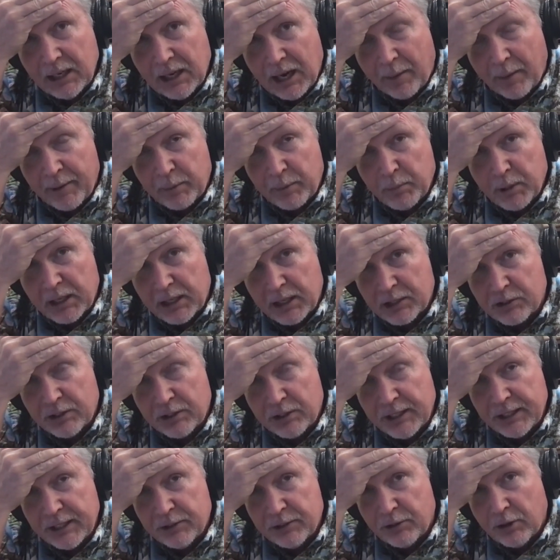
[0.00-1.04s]
I mean, because
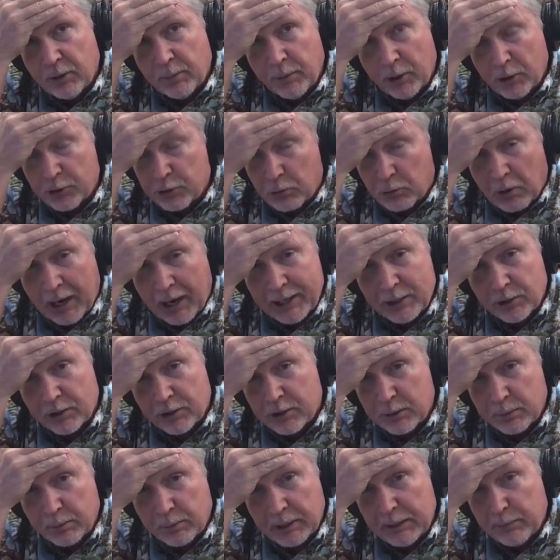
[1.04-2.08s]
these are the most
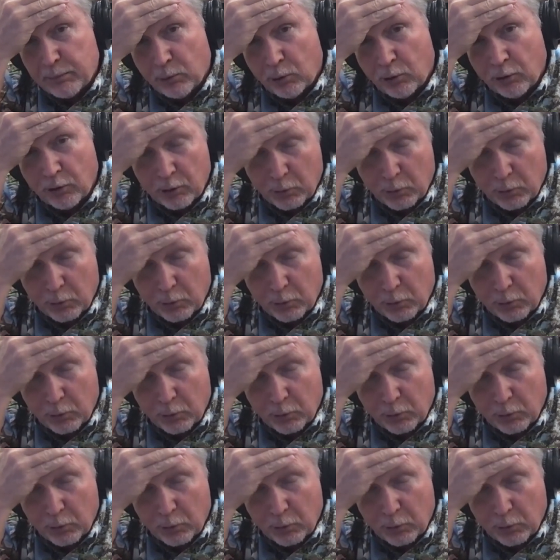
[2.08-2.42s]
righteous people,